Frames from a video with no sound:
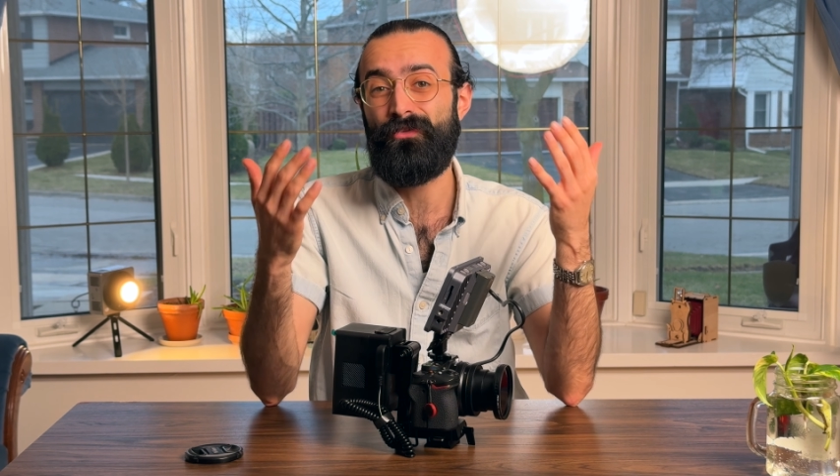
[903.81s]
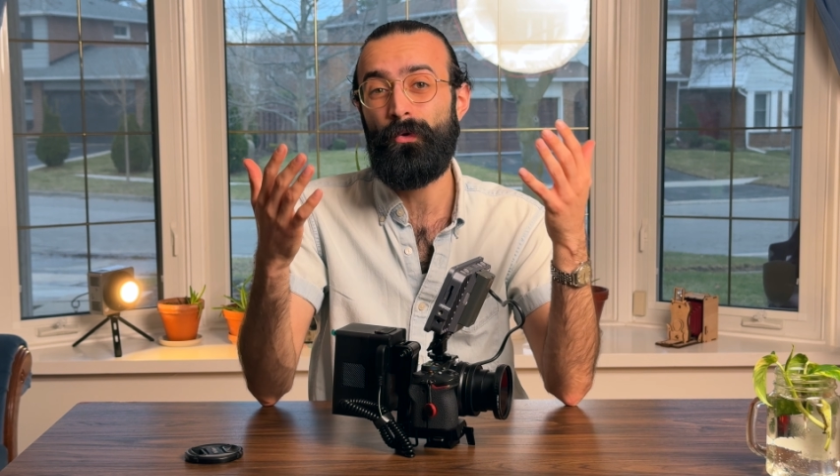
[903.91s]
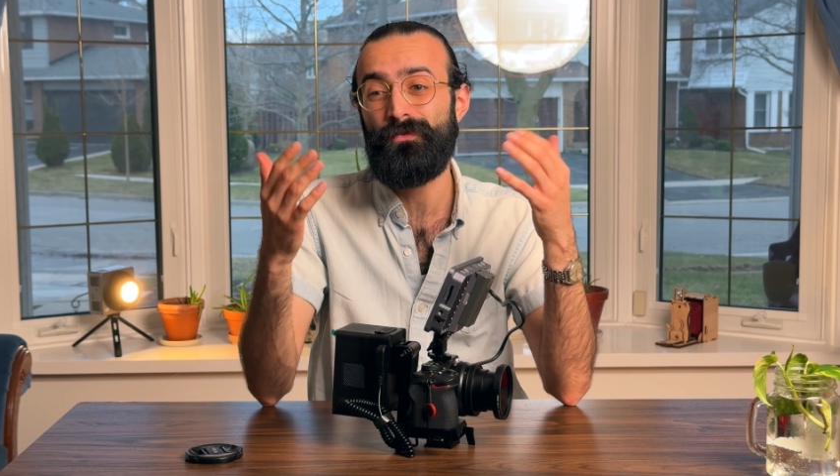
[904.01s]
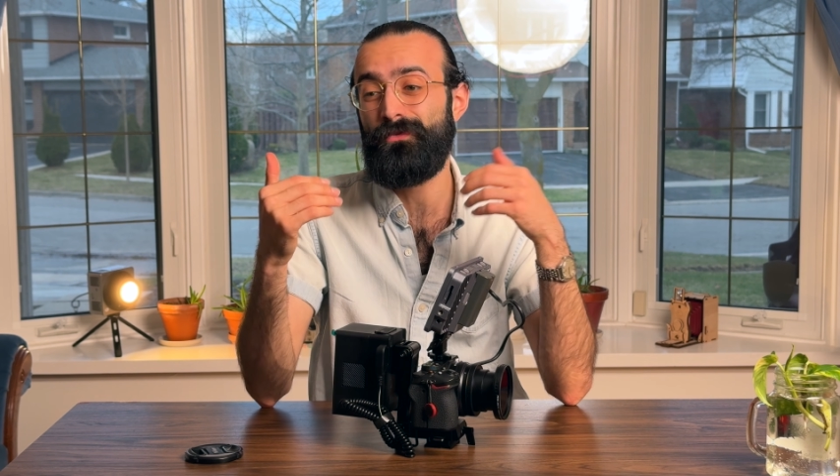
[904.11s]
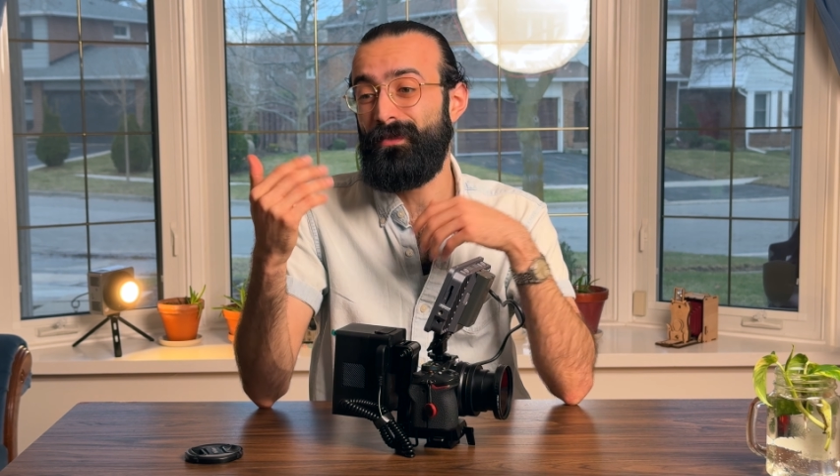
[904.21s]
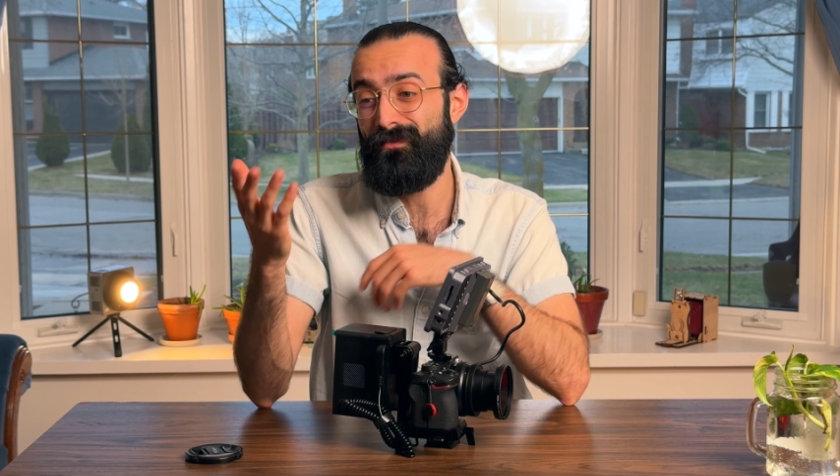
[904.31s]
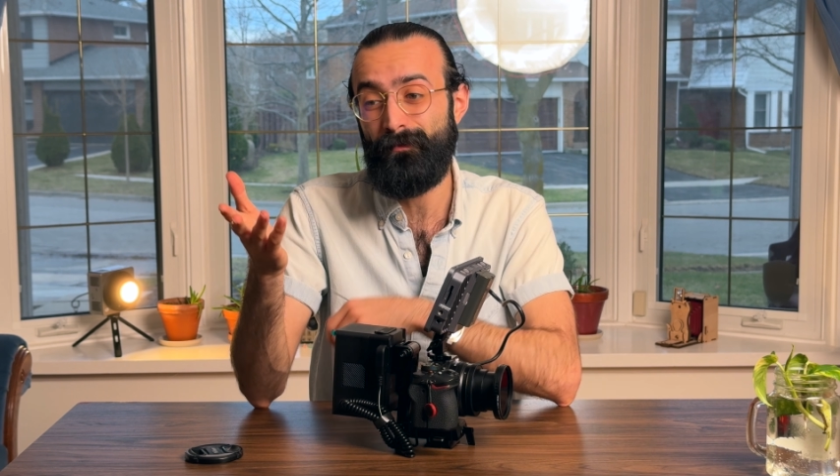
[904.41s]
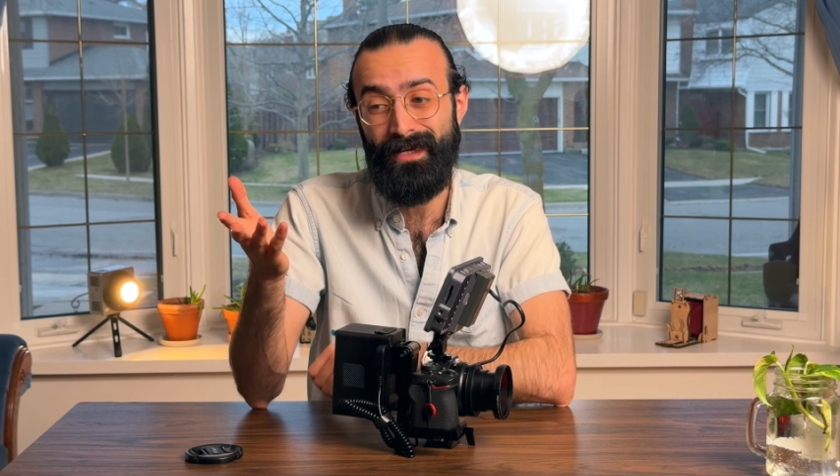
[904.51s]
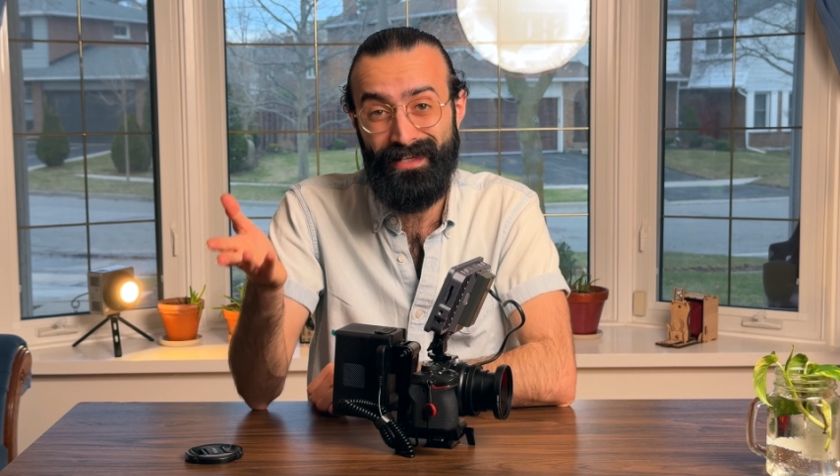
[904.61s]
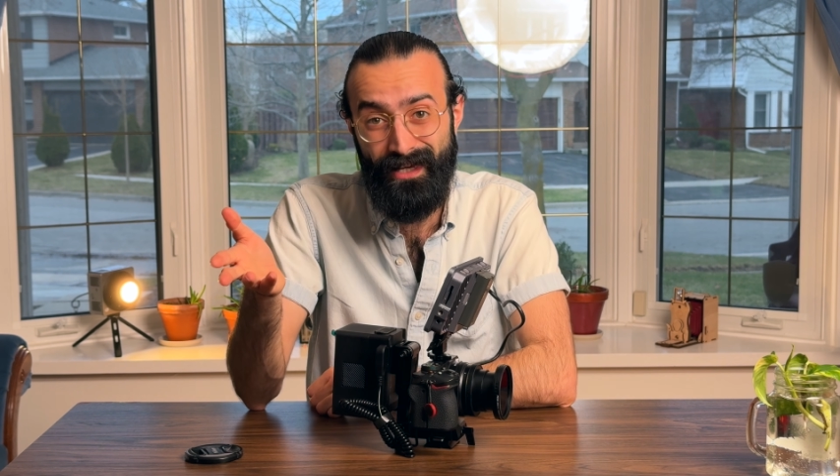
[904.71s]
throw into
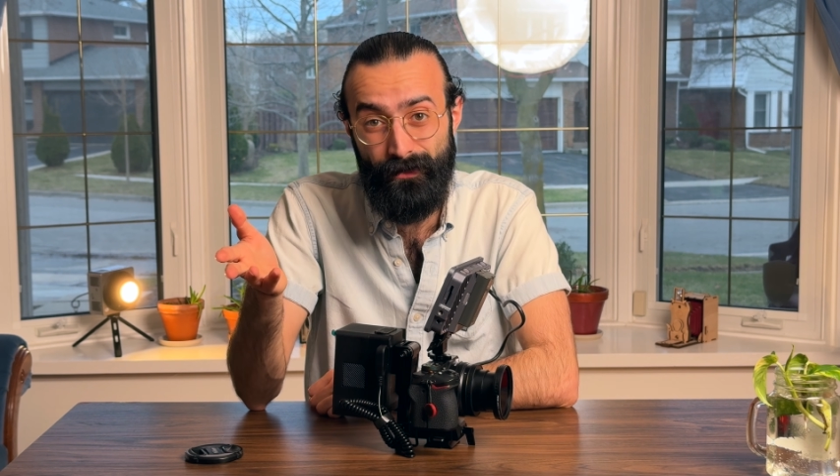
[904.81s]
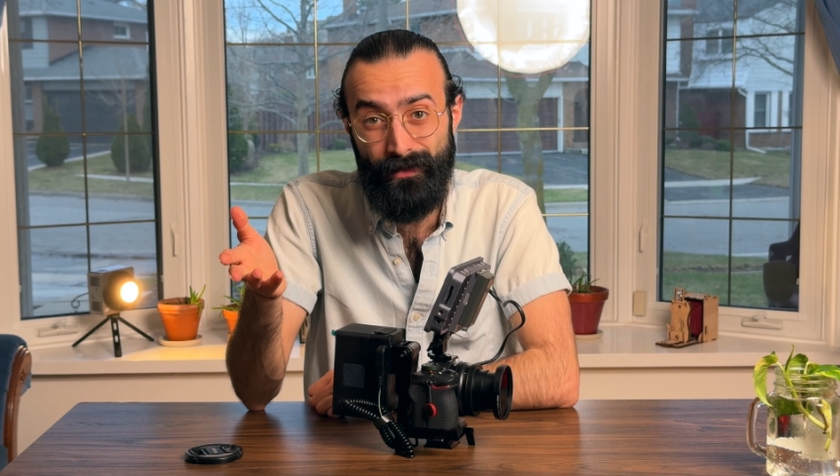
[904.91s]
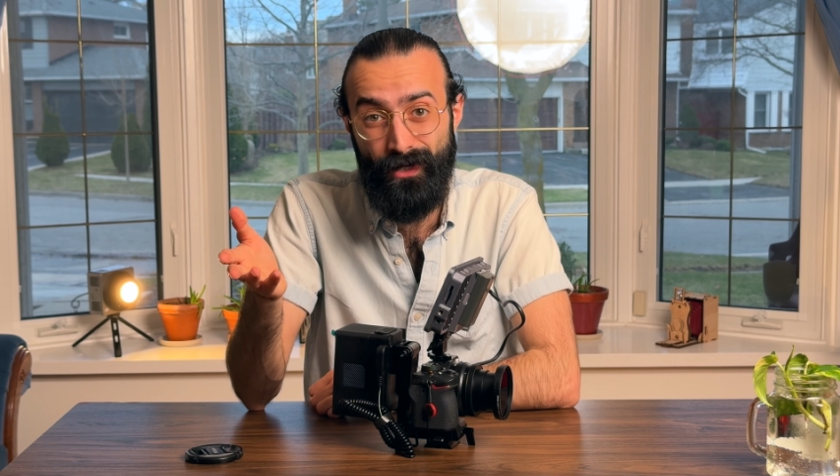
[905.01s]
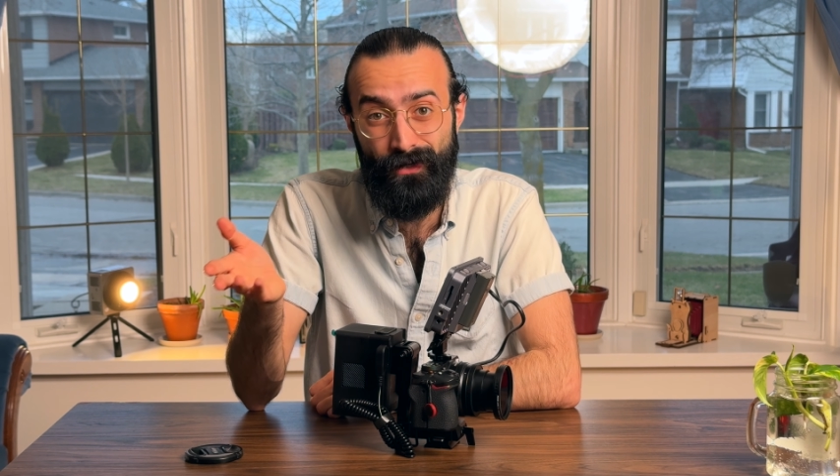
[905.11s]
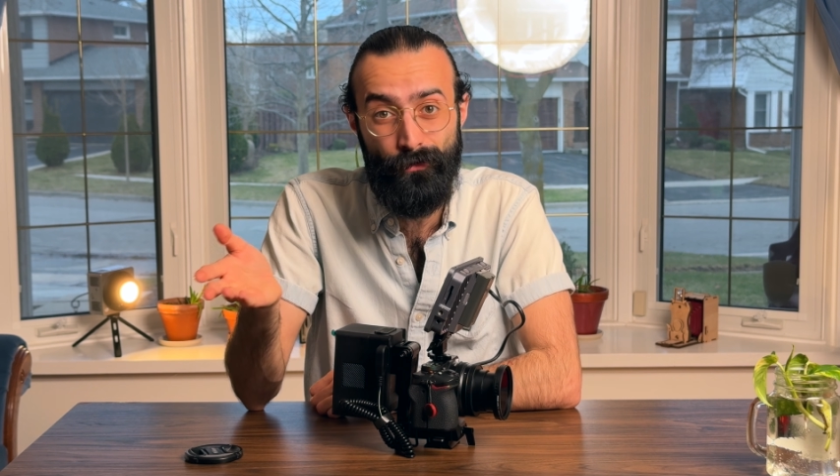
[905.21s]
even my carry-on